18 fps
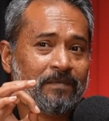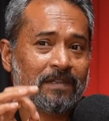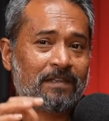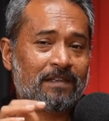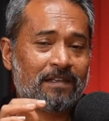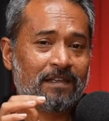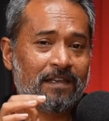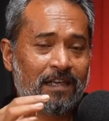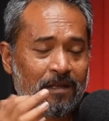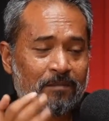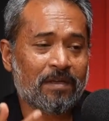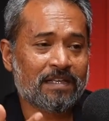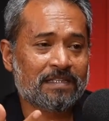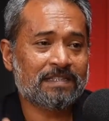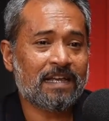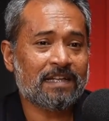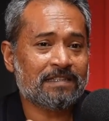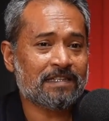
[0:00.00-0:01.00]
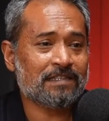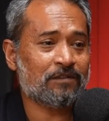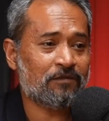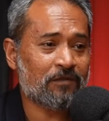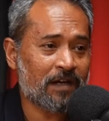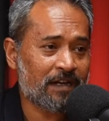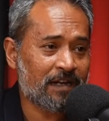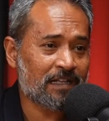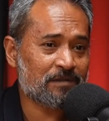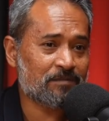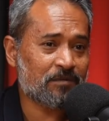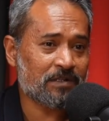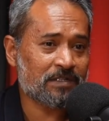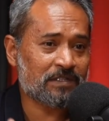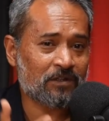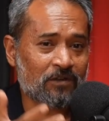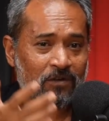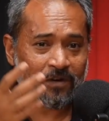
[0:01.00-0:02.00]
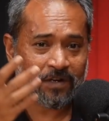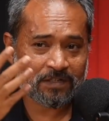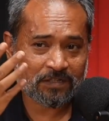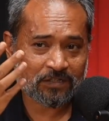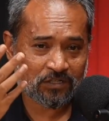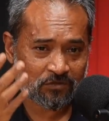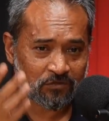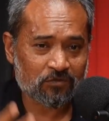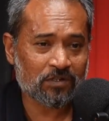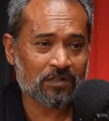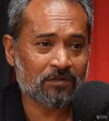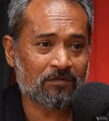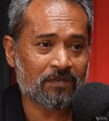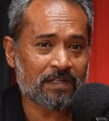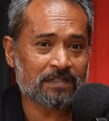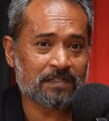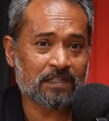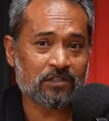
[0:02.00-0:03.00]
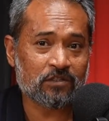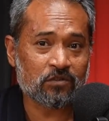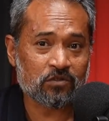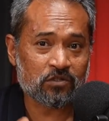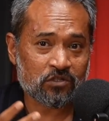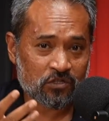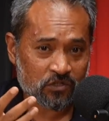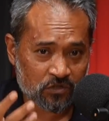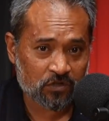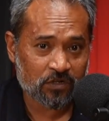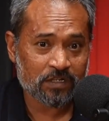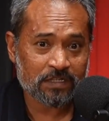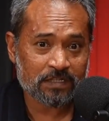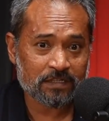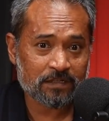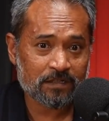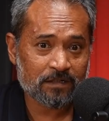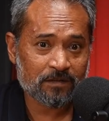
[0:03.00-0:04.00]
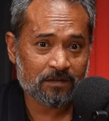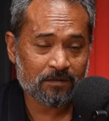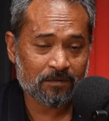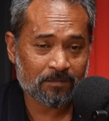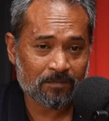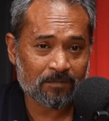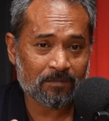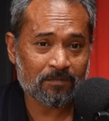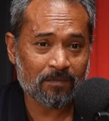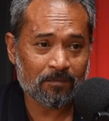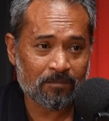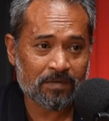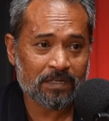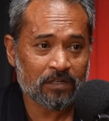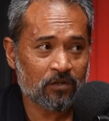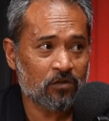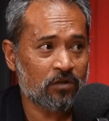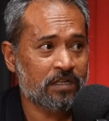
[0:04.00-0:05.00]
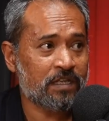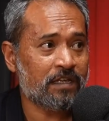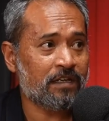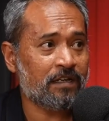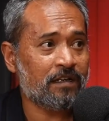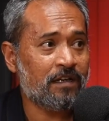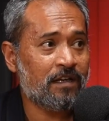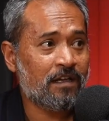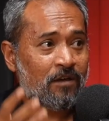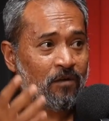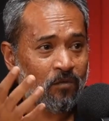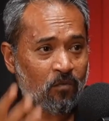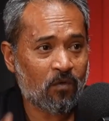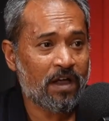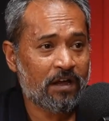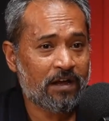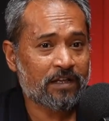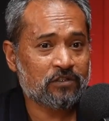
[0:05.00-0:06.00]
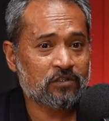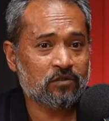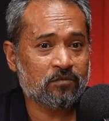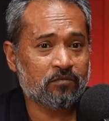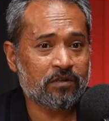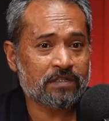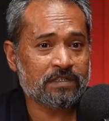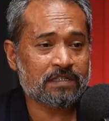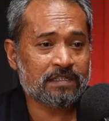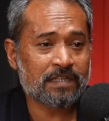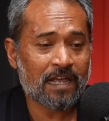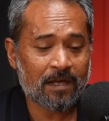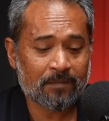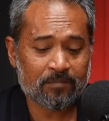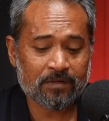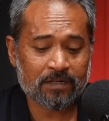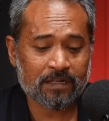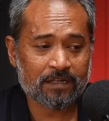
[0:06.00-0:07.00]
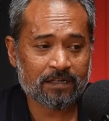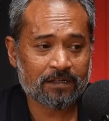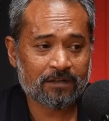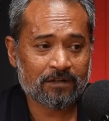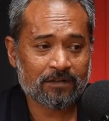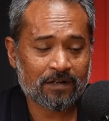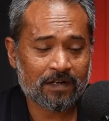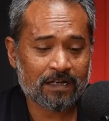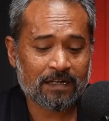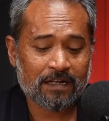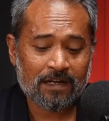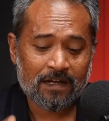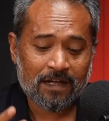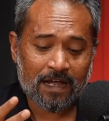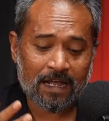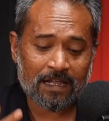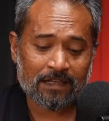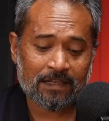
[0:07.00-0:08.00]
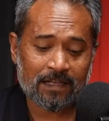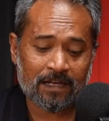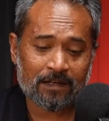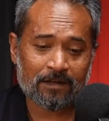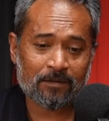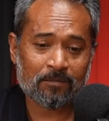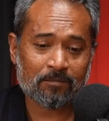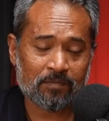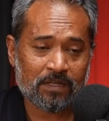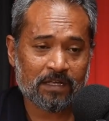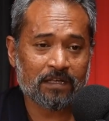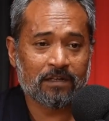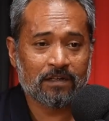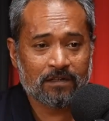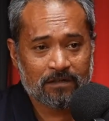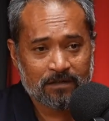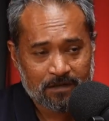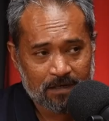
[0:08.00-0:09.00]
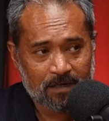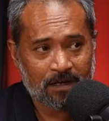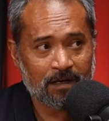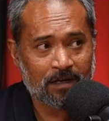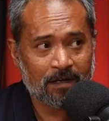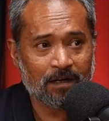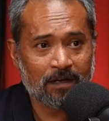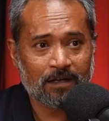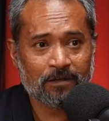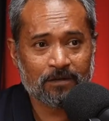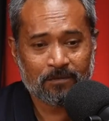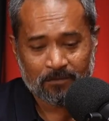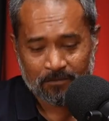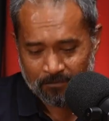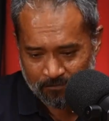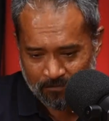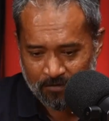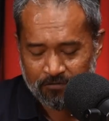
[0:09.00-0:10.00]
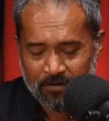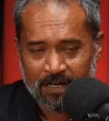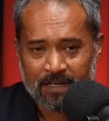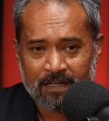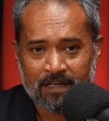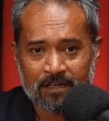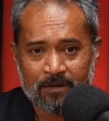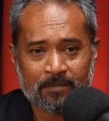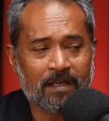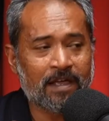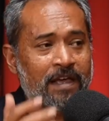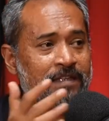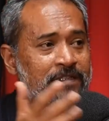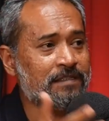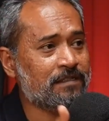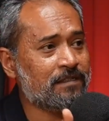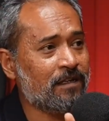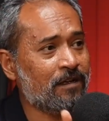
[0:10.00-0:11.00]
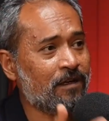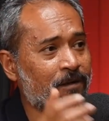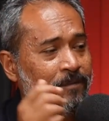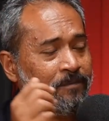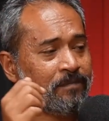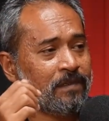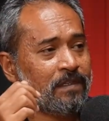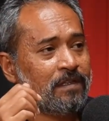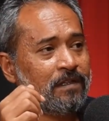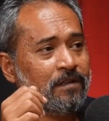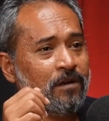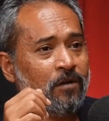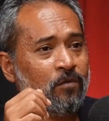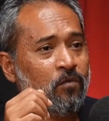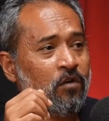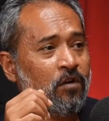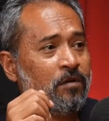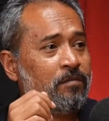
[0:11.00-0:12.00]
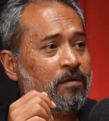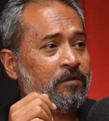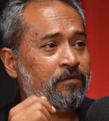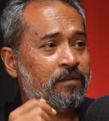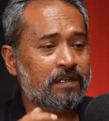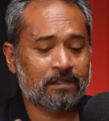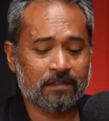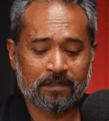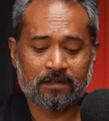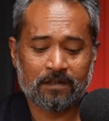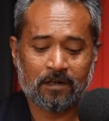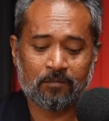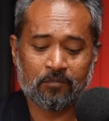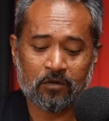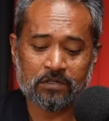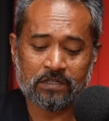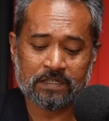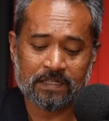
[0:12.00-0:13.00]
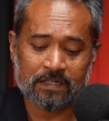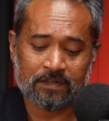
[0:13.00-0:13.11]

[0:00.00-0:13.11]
it makes sense as a finance person or as a shrewd investor, you should be looking where exuberance is happening, right? And then being reining it in as Warren Buffett approaches it, right?